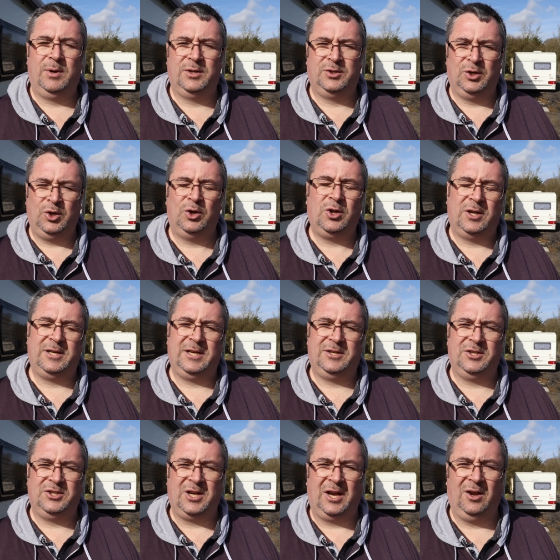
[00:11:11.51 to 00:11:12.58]
but it's a good idea
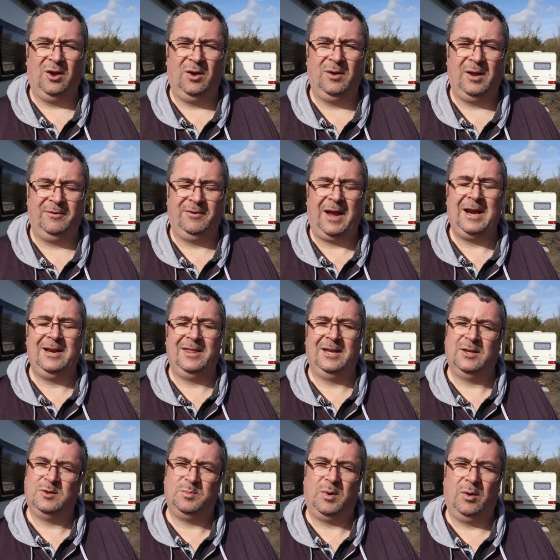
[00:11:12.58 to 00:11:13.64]
to check if anything
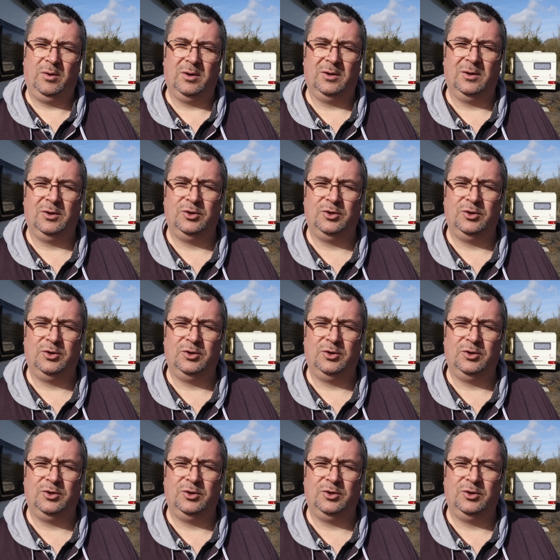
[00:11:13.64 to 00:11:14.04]
is broken